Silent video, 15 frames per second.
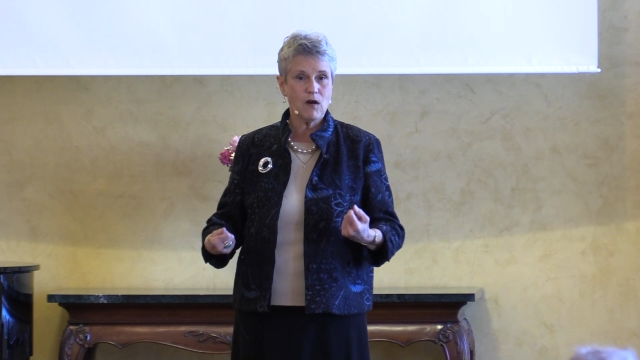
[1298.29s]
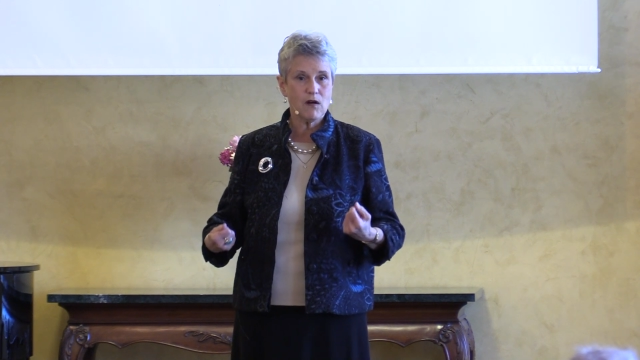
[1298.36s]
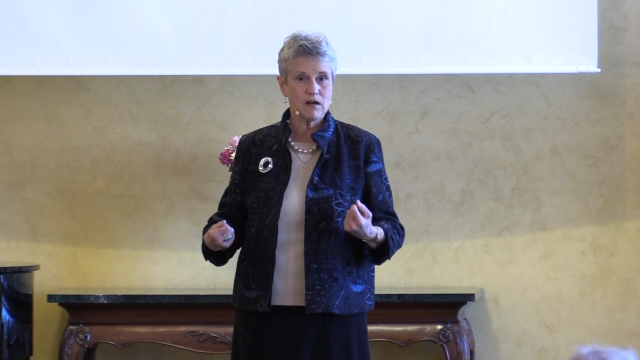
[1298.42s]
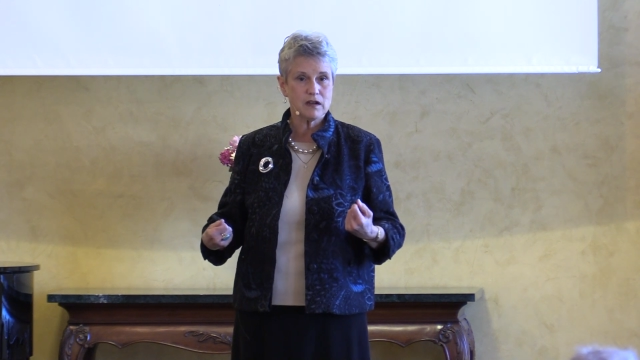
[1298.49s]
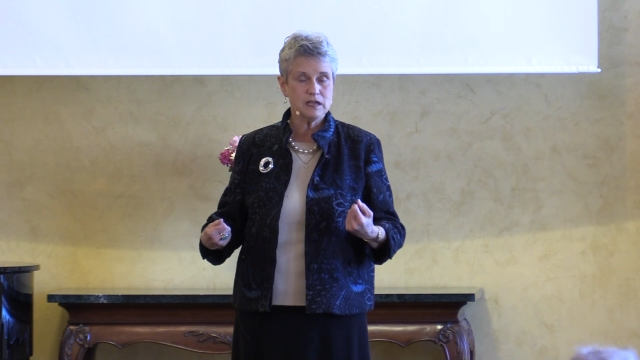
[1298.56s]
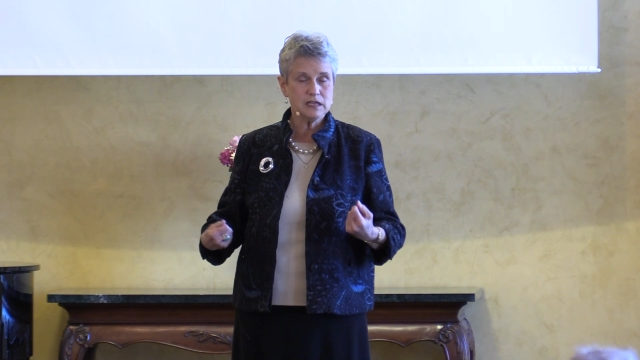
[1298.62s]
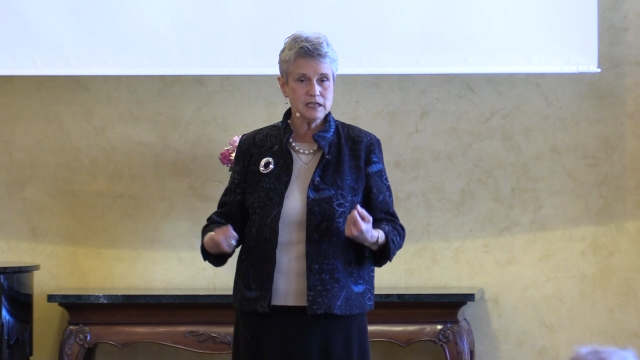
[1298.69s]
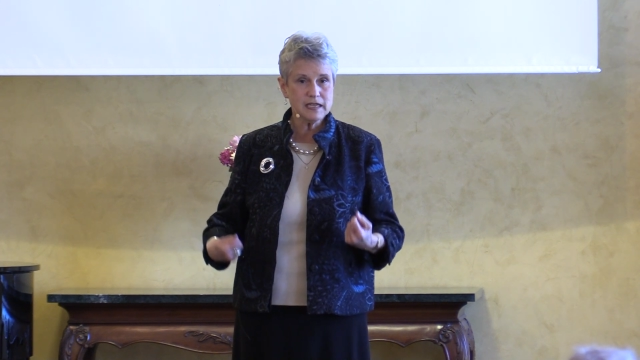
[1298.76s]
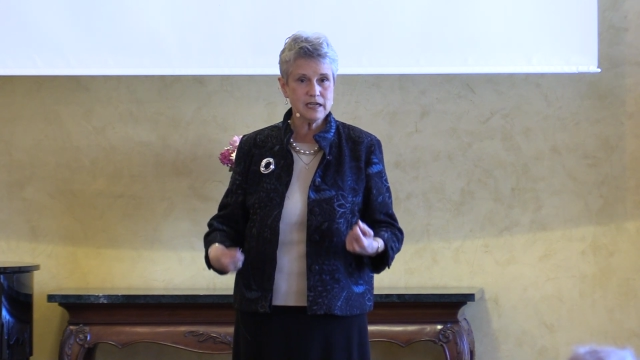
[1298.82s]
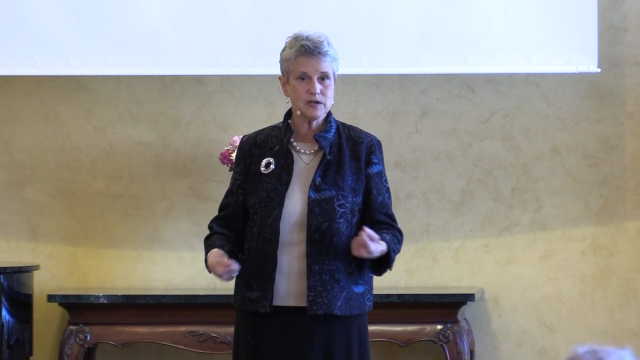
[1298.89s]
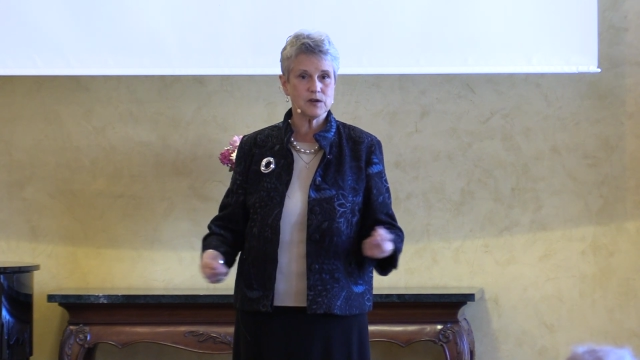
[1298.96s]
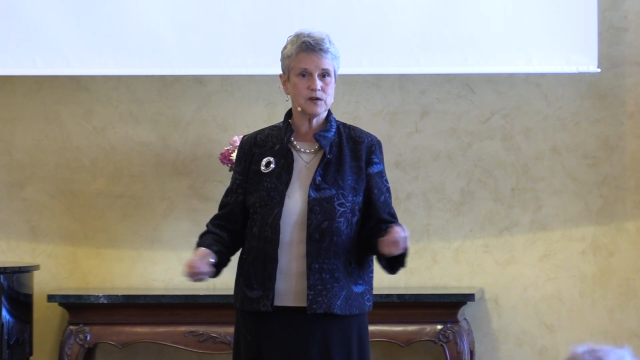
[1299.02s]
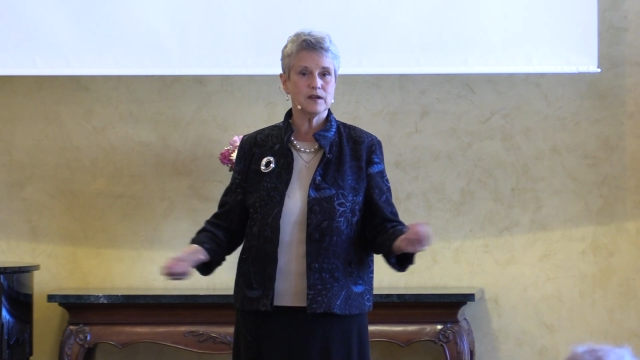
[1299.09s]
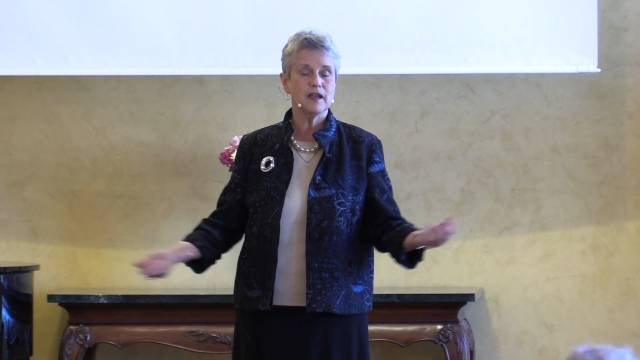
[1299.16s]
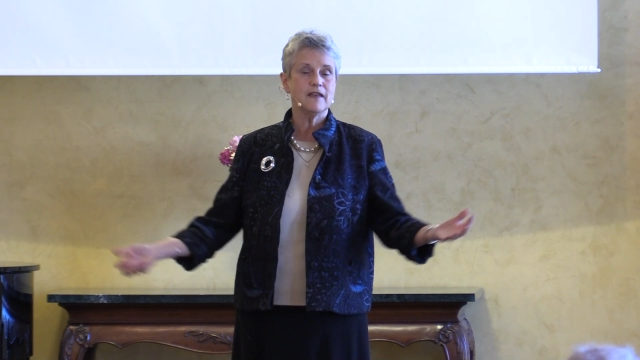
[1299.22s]
are
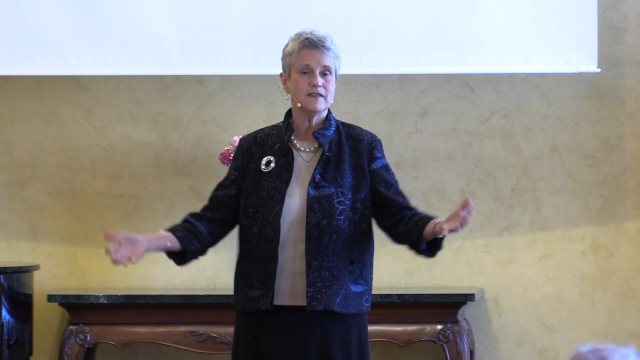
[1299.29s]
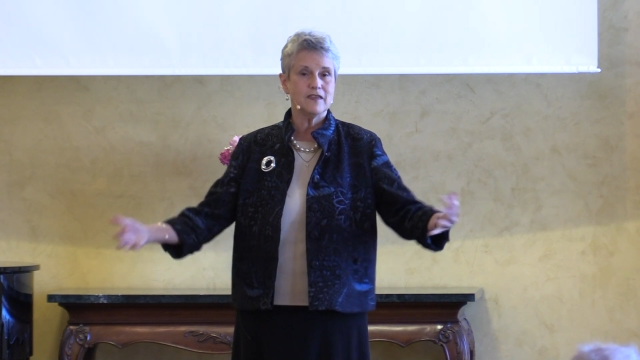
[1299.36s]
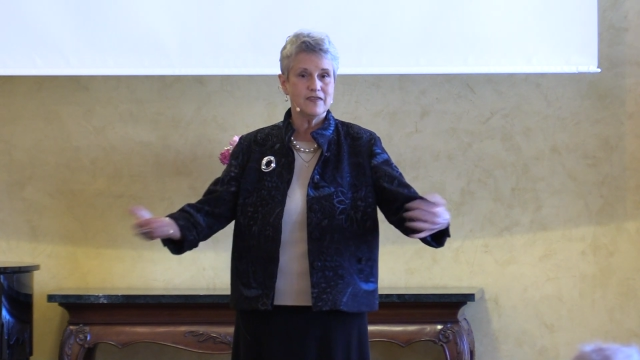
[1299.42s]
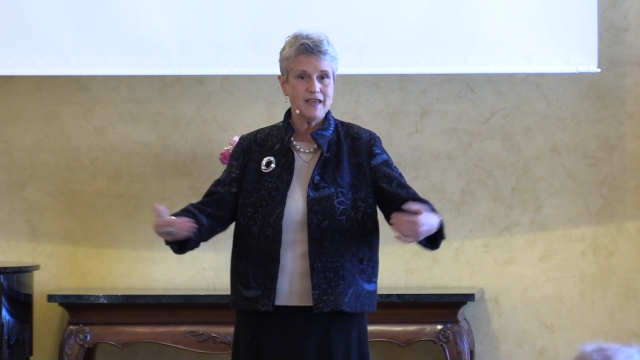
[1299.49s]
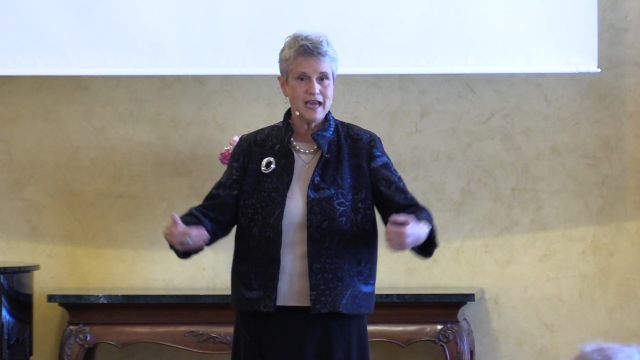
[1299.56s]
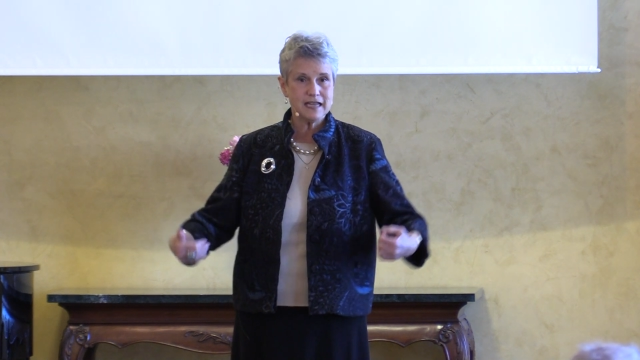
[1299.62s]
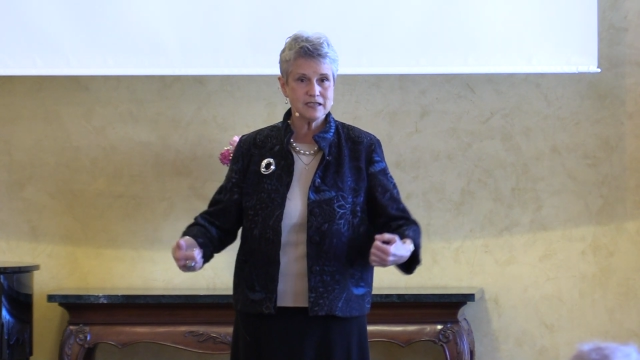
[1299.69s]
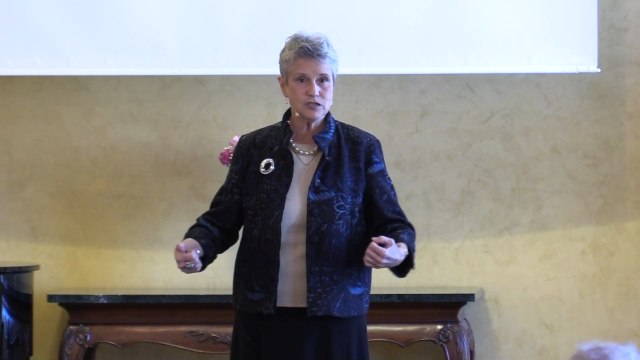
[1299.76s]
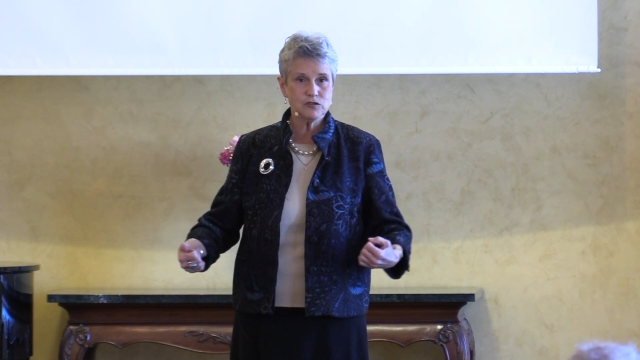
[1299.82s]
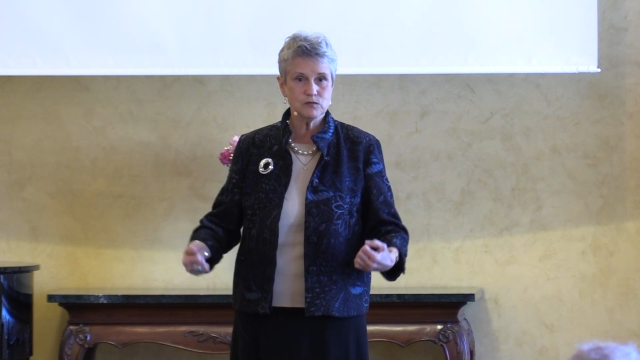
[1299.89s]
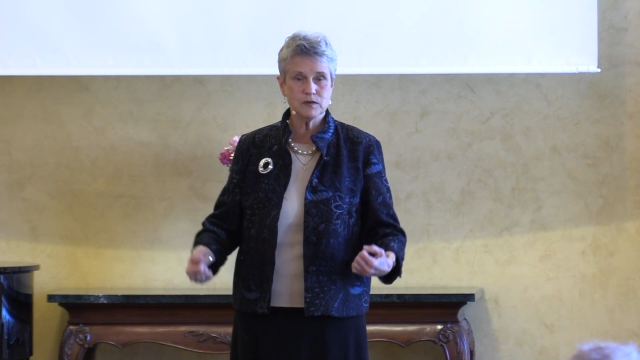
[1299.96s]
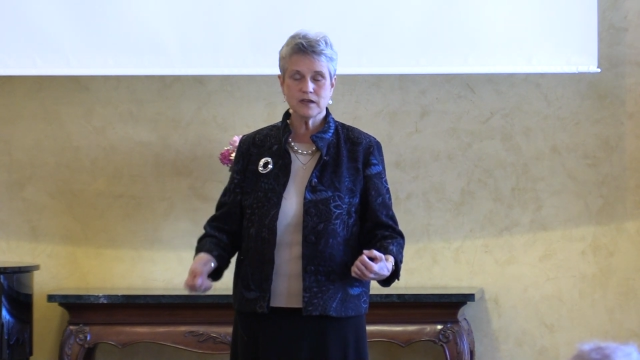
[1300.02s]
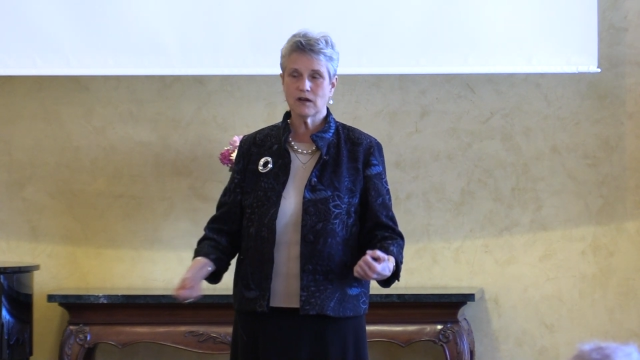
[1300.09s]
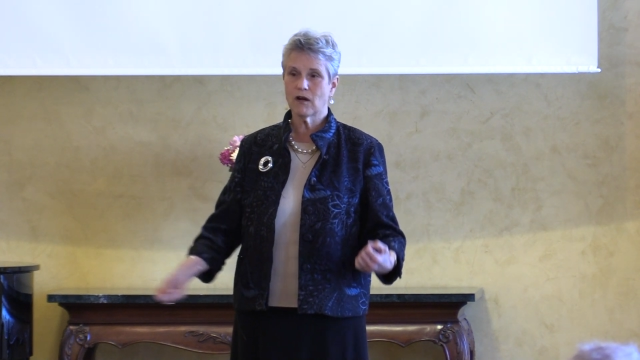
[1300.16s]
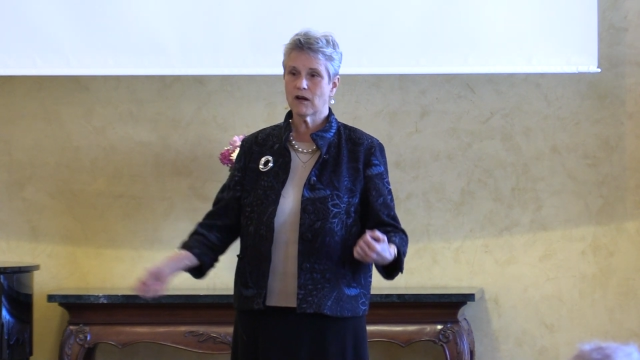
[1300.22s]
clear that that's who
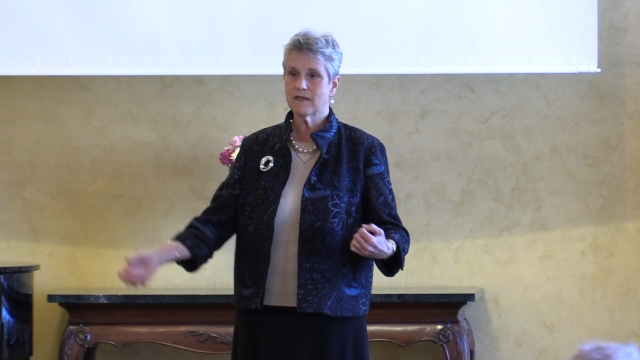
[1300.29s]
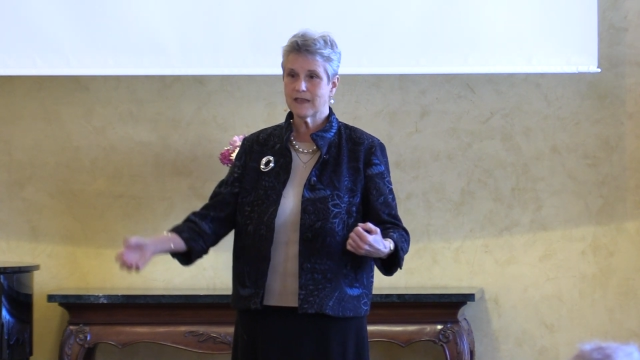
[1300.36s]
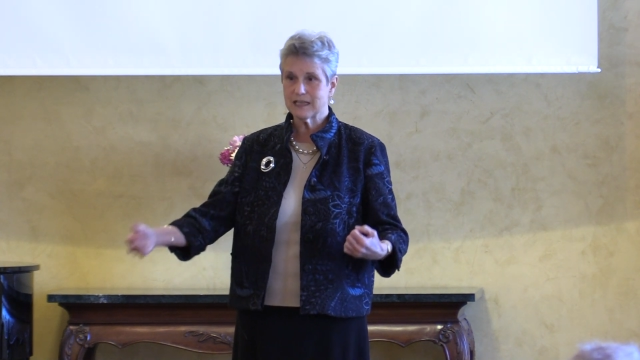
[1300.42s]
we are,